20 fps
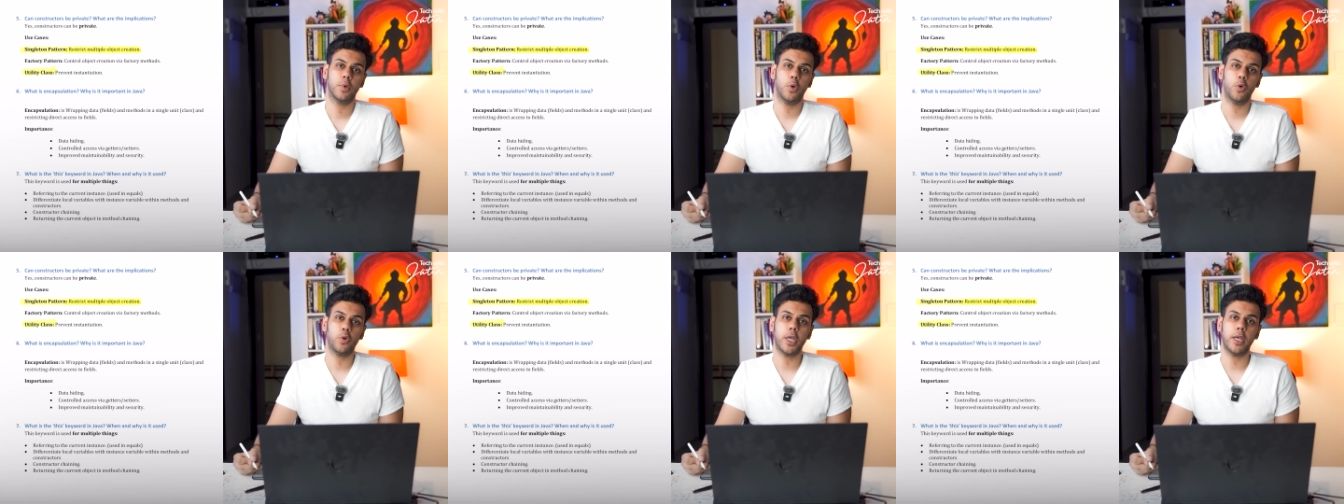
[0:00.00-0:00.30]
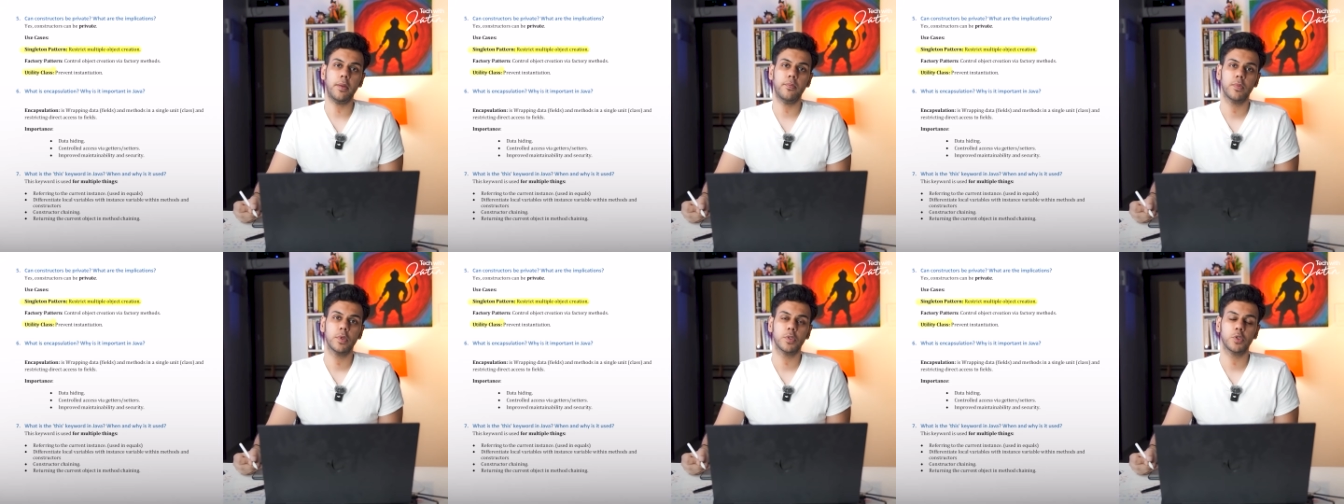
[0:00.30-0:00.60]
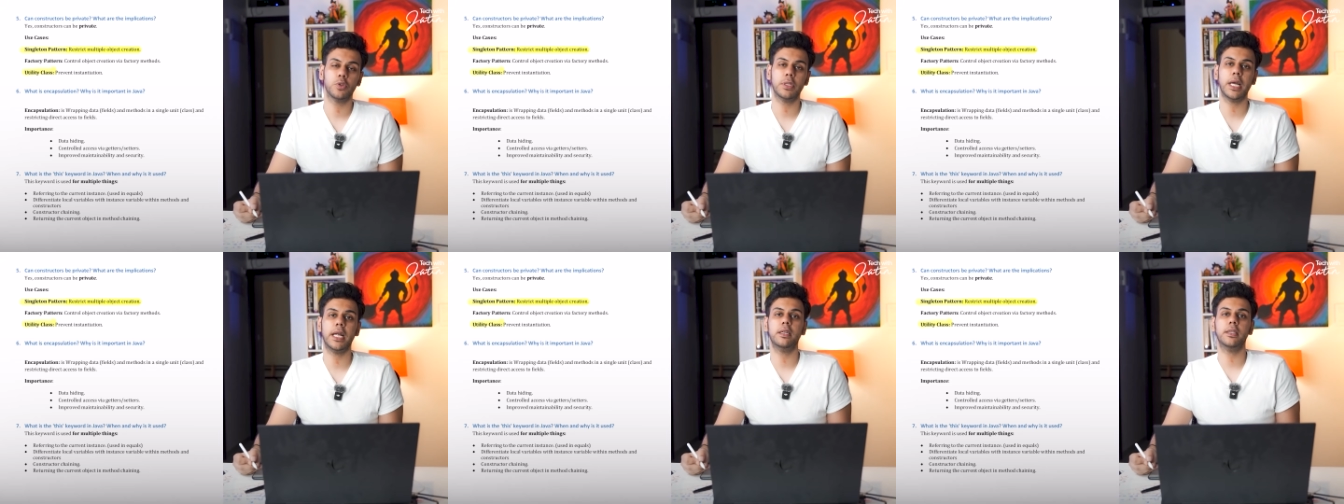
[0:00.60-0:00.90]
Okay,
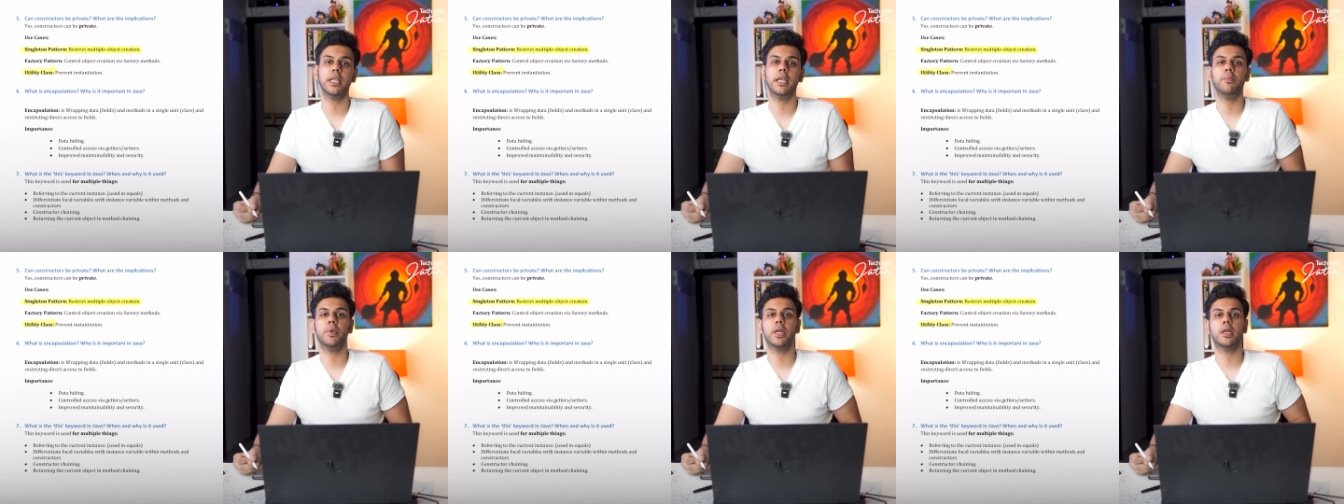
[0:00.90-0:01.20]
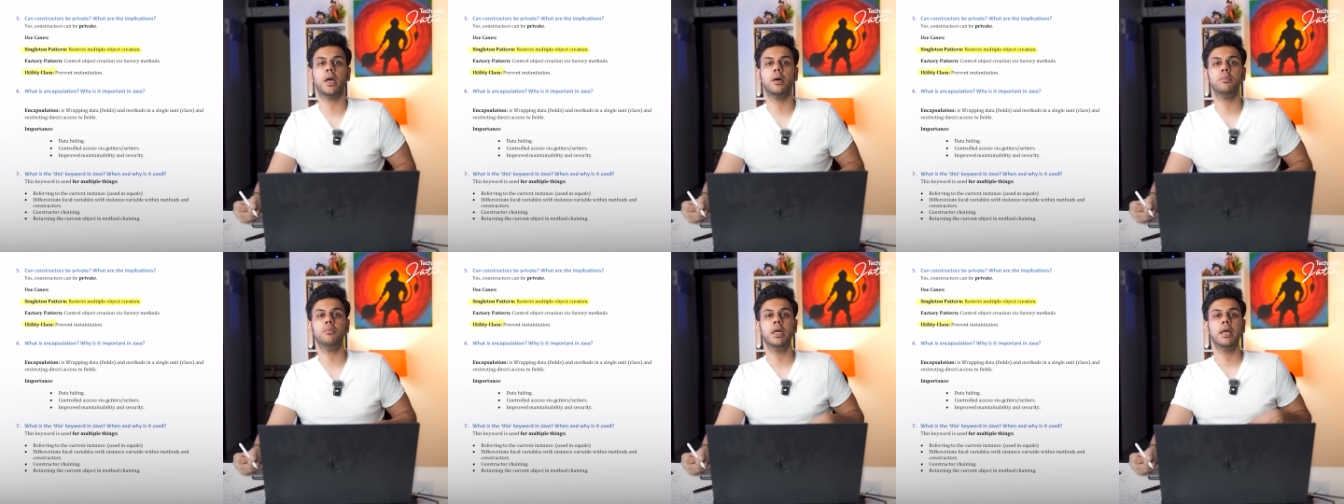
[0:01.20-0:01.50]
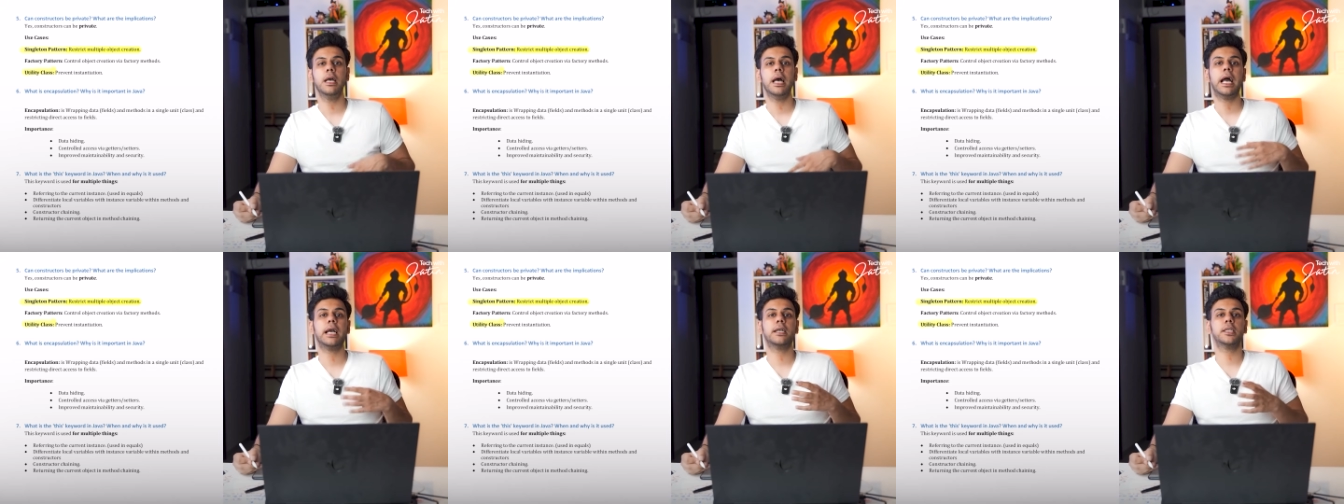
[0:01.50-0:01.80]
so that they become
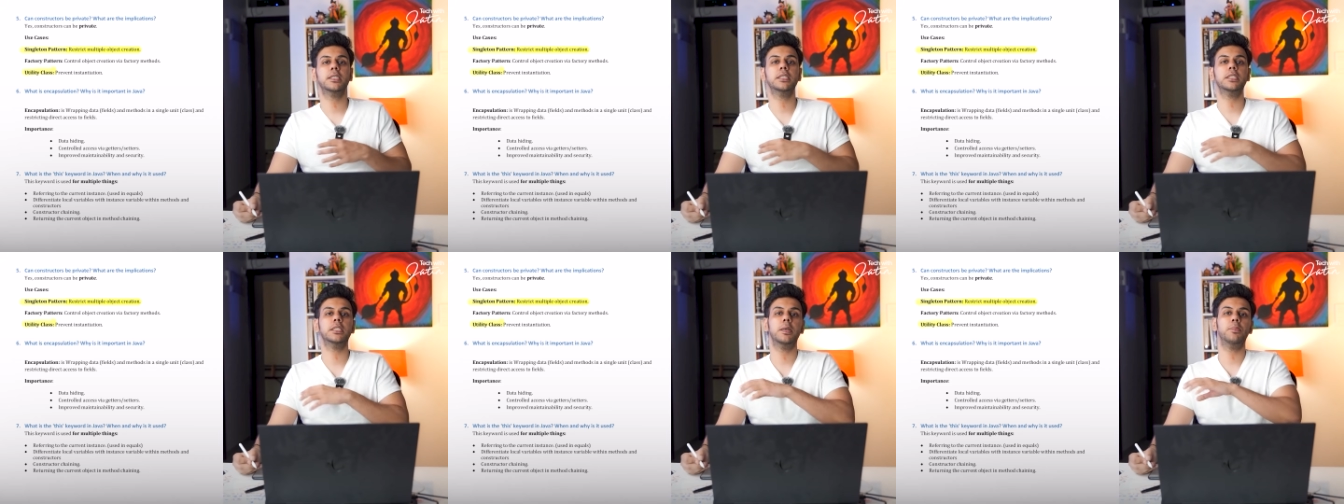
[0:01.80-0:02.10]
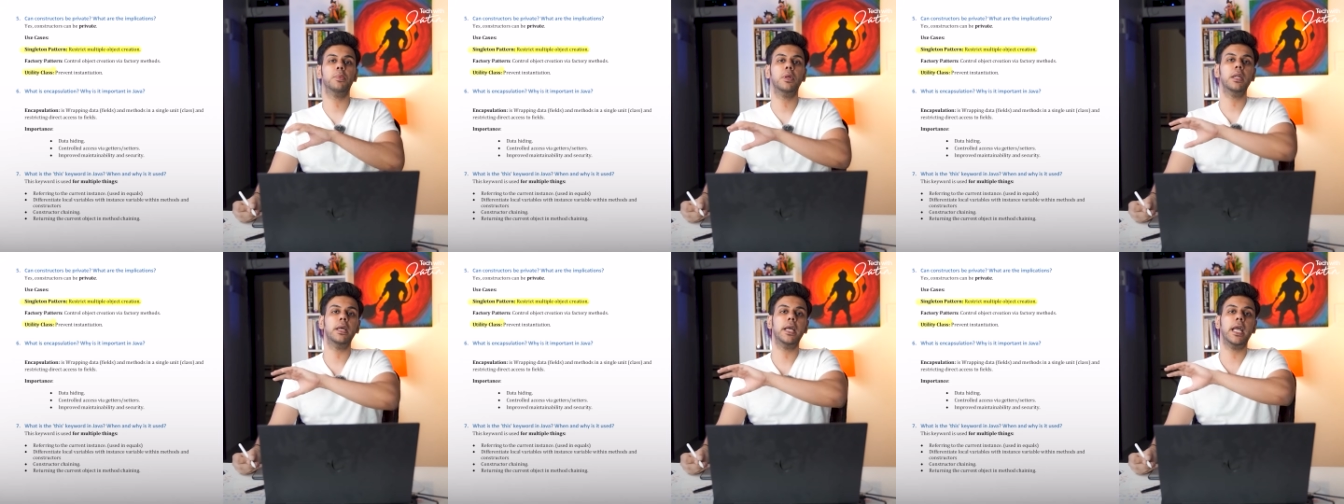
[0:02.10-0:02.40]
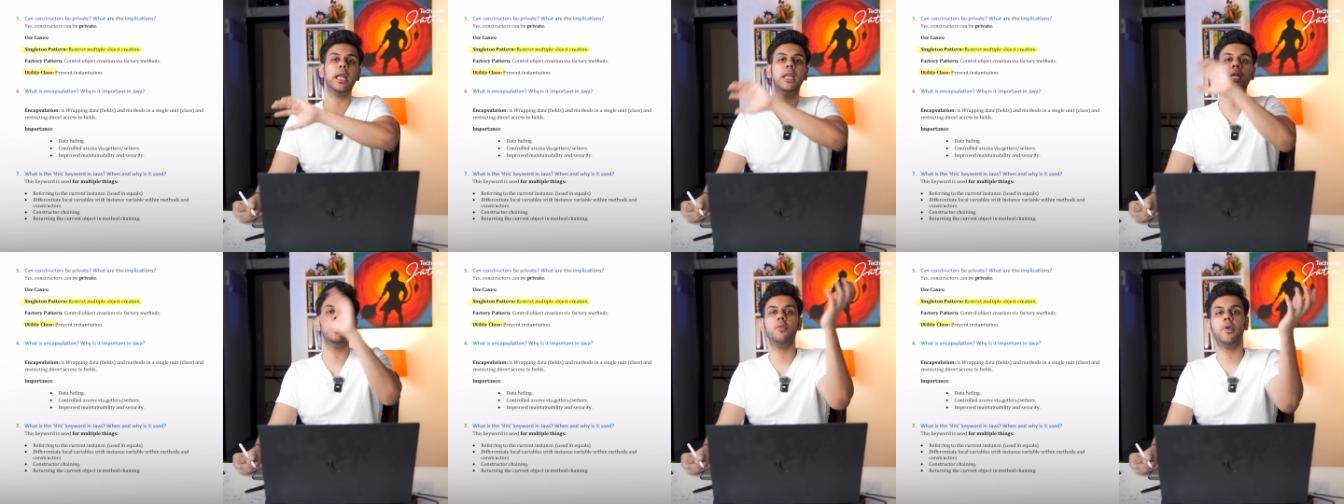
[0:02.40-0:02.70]
accessible
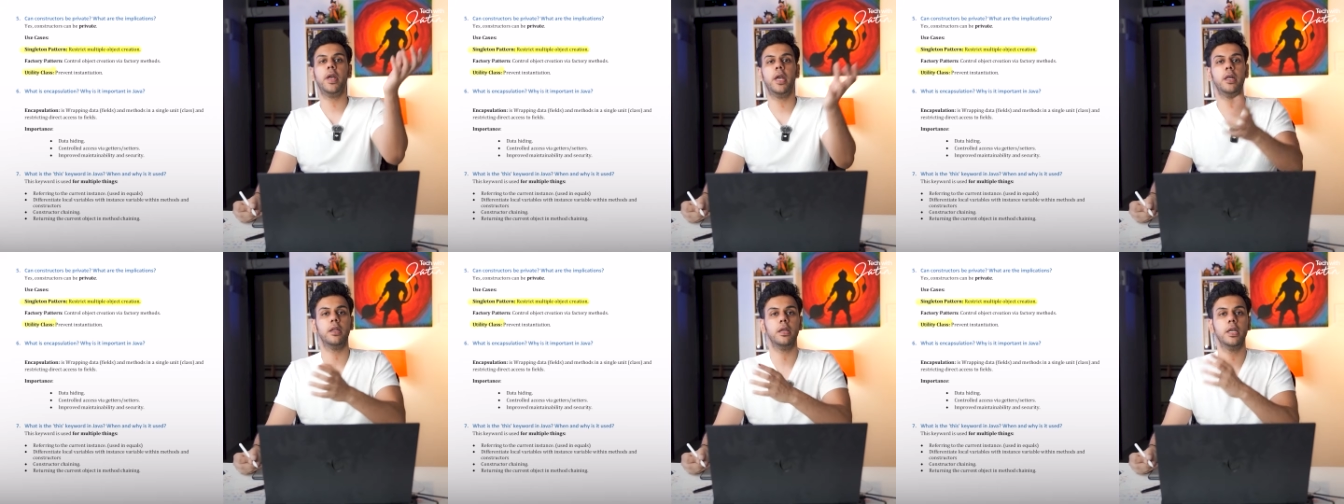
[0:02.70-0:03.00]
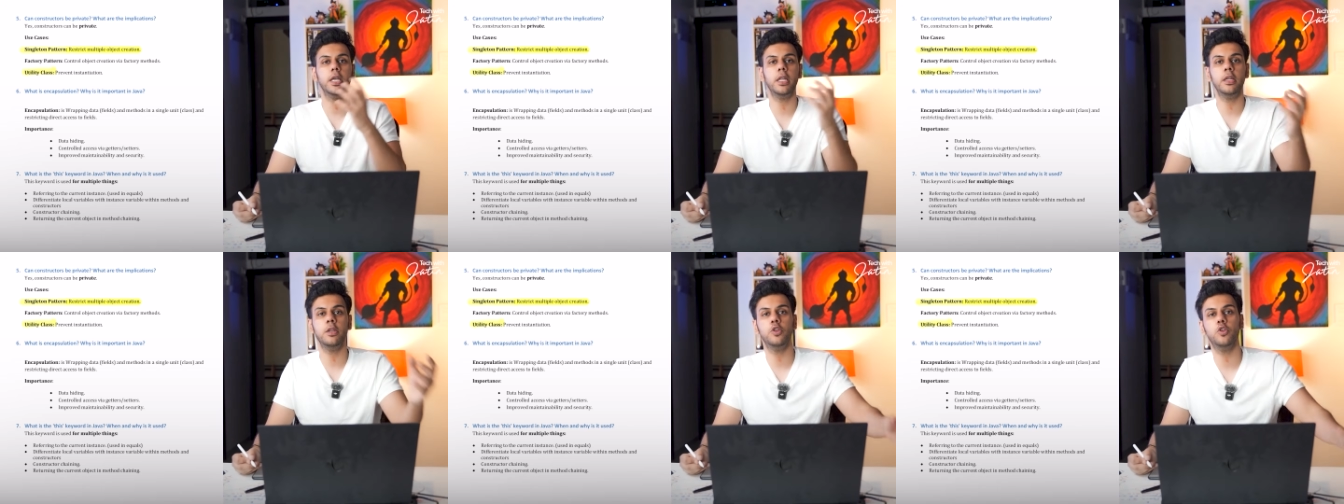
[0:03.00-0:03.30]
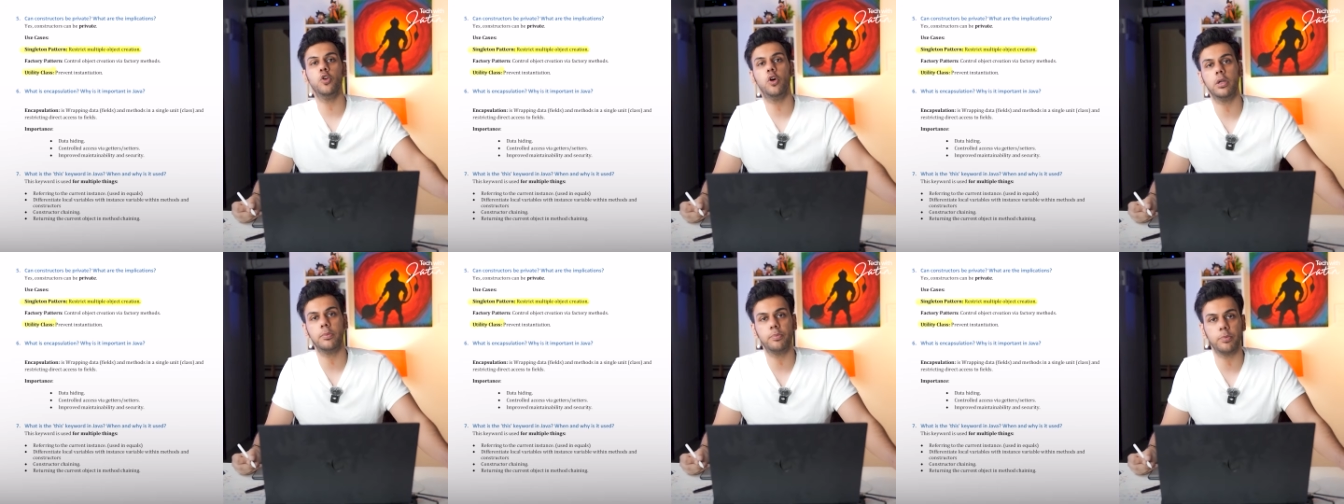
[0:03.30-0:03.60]
anywhere in
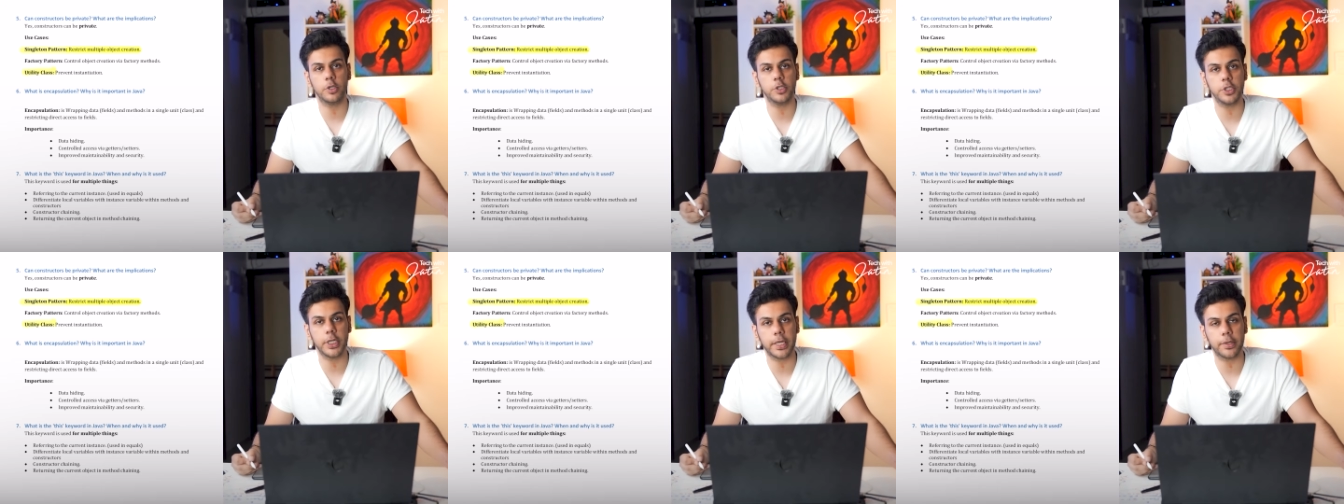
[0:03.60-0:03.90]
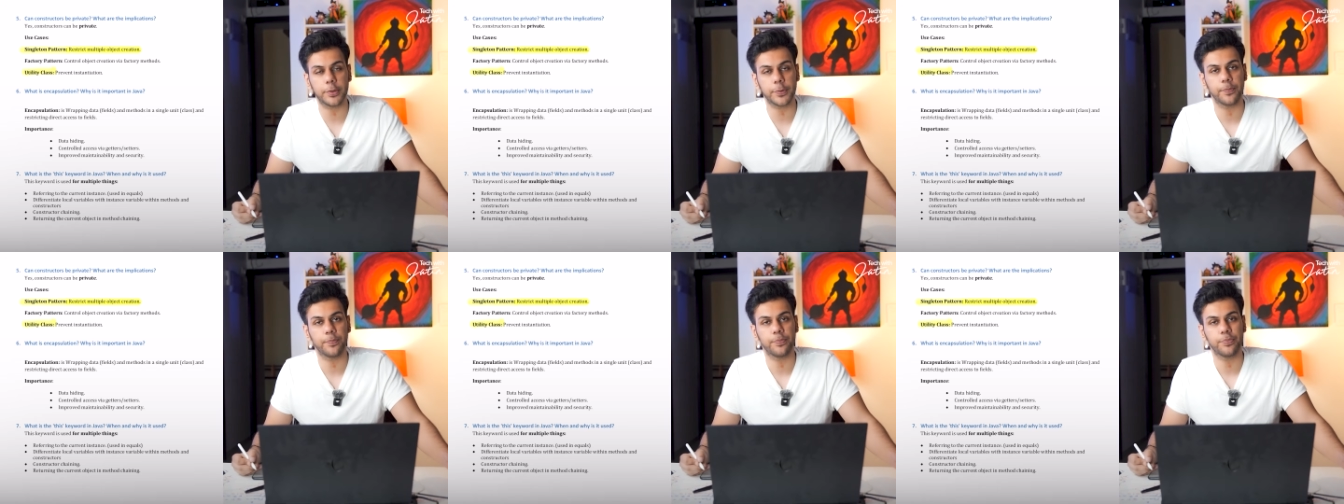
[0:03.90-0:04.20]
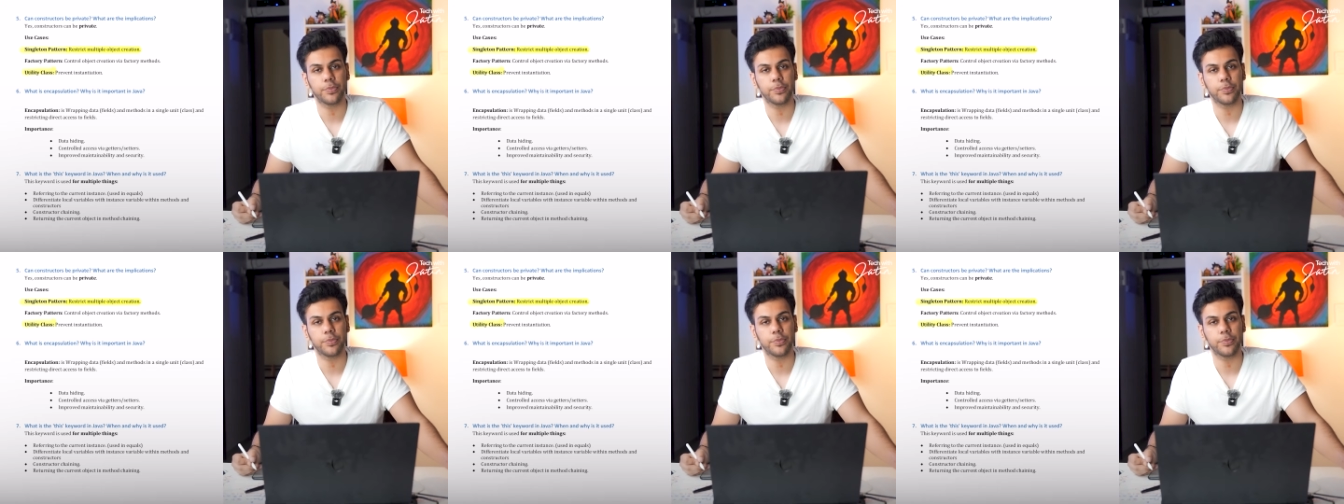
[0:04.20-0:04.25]
your project.